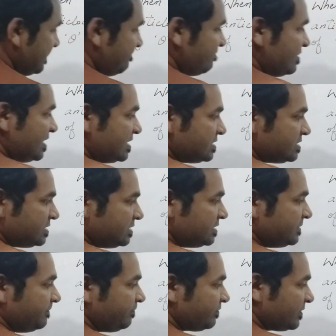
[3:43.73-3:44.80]
that
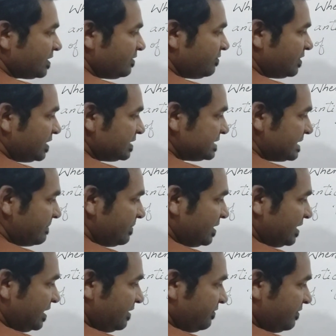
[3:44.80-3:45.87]
for example,
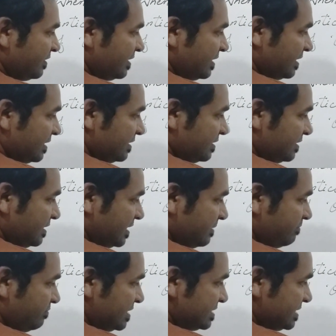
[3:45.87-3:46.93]
if the
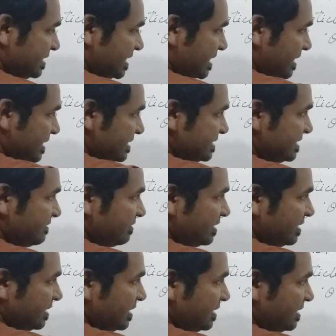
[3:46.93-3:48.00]
basic angle is given
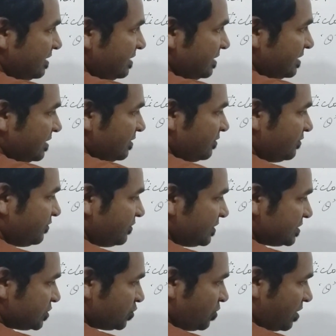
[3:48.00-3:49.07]
in the
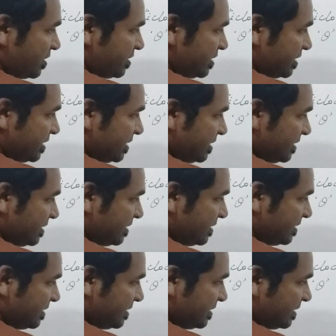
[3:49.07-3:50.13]
first quadrant,
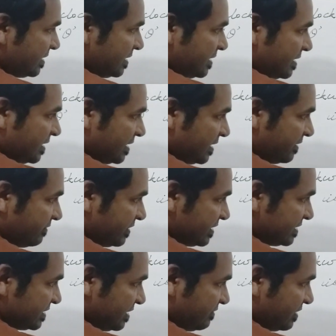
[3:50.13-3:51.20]
if it
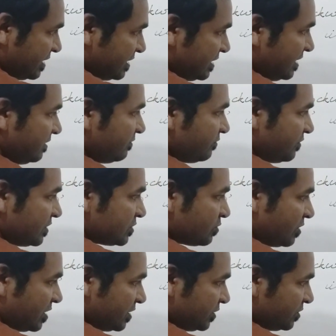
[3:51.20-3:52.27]
is given in the first
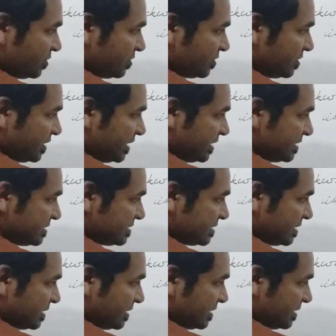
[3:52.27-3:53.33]
quadrant, you know, it is
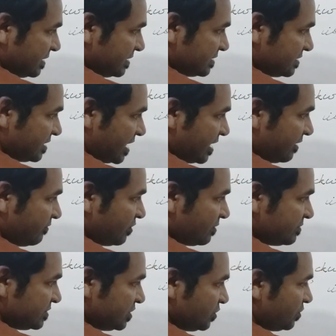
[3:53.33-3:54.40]
starting from
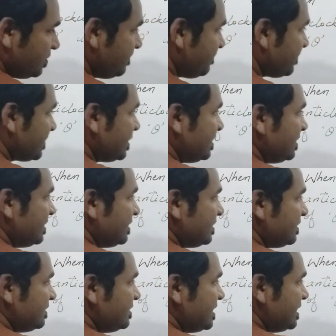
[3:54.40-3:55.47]
0,
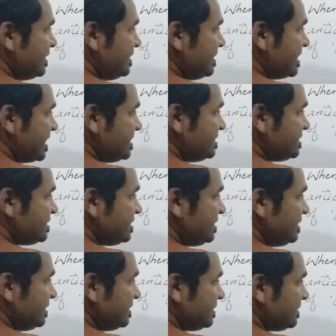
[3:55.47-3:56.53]
then
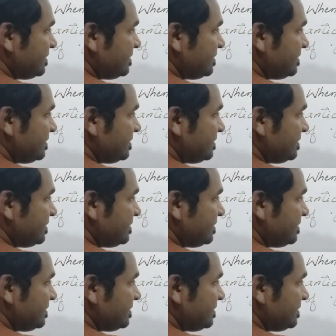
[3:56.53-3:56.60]
90,